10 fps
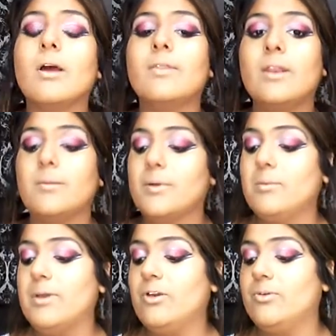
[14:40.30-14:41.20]
and then I'm going to
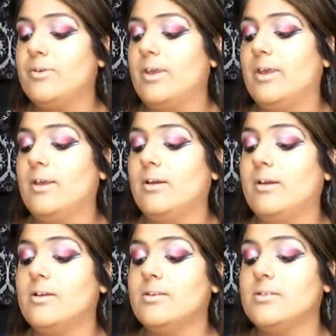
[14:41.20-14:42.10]
be using
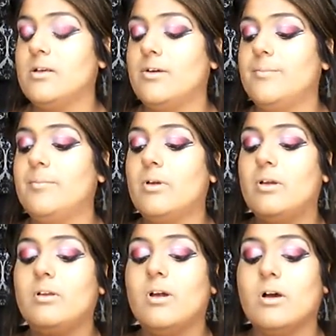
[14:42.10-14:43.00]
some
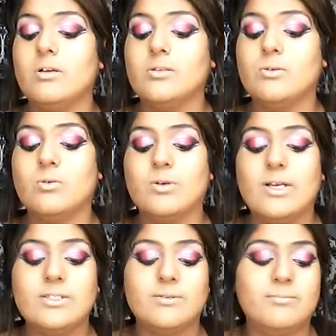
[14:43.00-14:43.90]
NARS
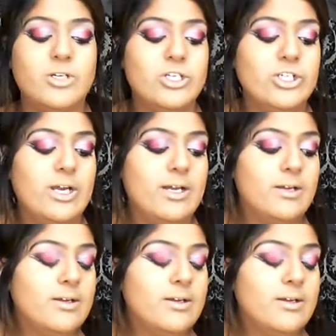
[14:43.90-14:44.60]
Orgasm Blusher